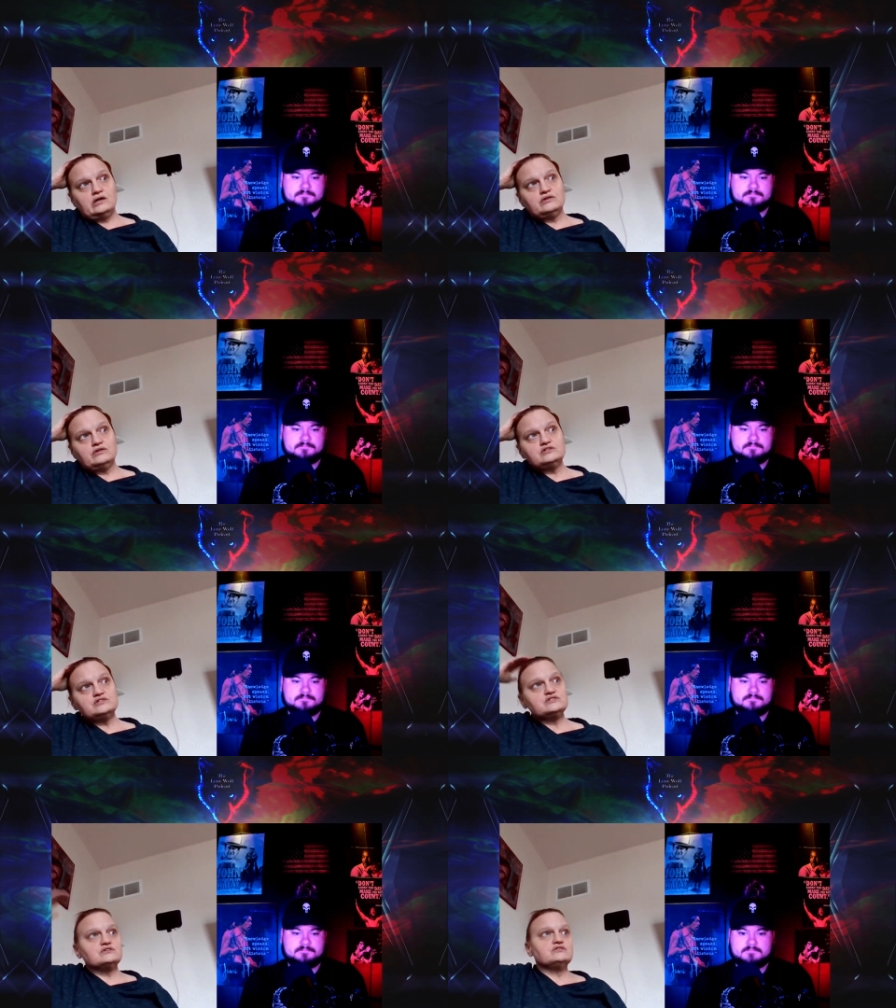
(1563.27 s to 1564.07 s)
And
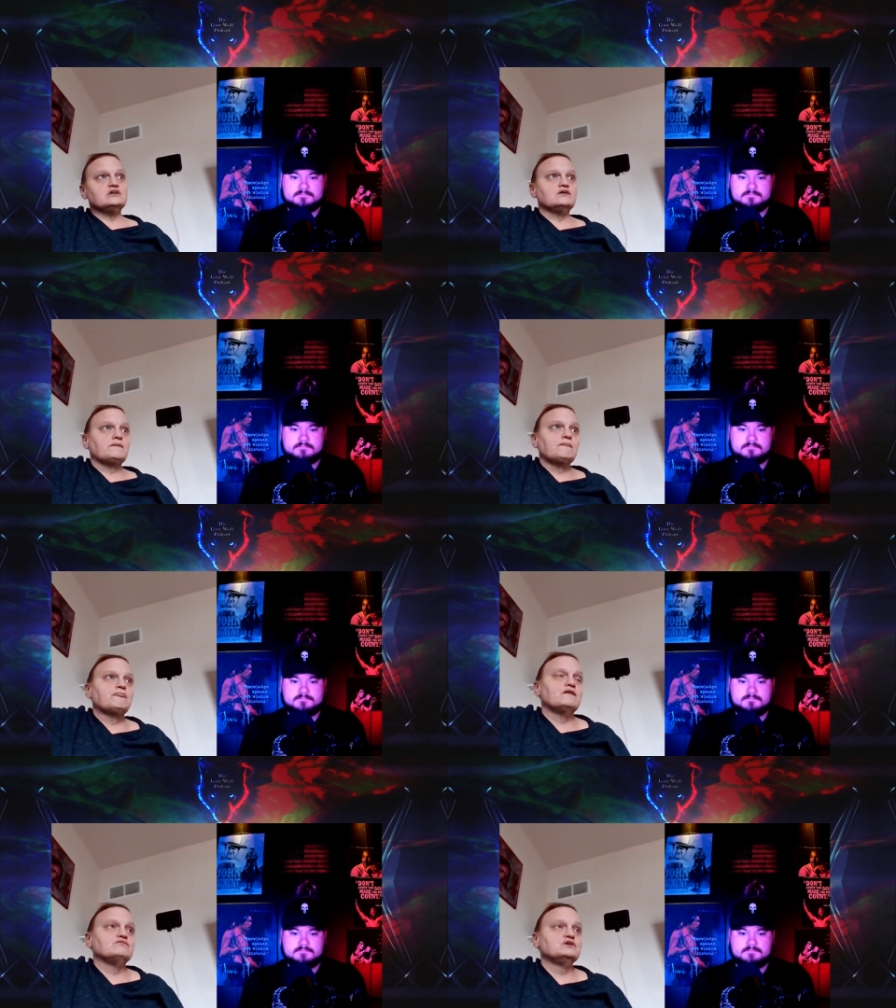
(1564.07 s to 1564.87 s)
this is the thing
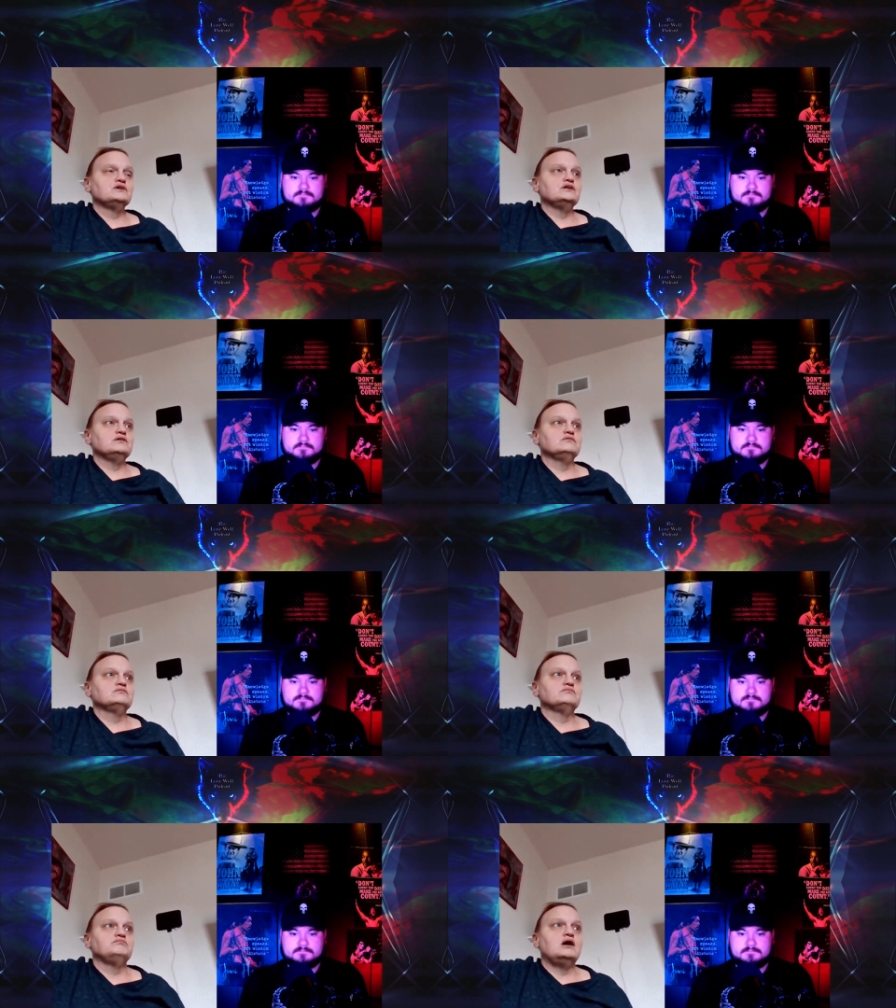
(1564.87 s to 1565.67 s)
that really